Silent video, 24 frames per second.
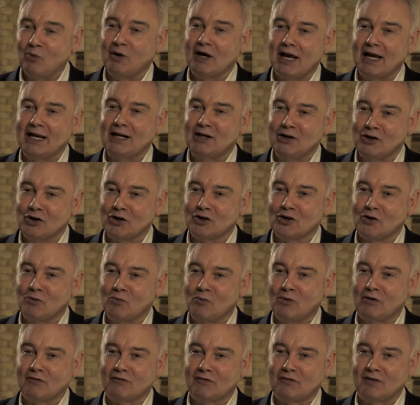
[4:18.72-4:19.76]
when I look at
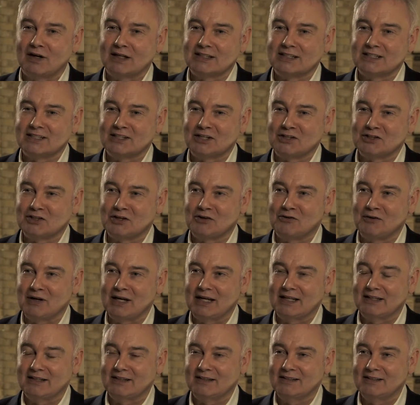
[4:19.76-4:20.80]
what Frances has
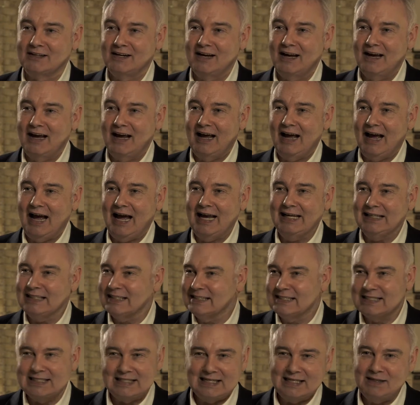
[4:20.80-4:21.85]
created, I can
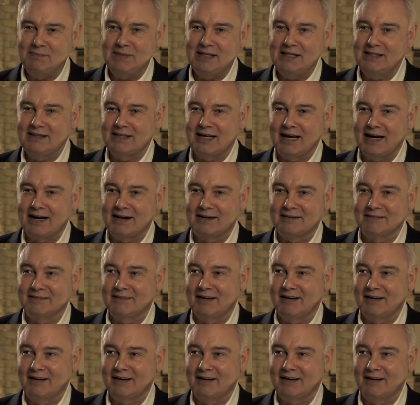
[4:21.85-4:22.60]
see me there.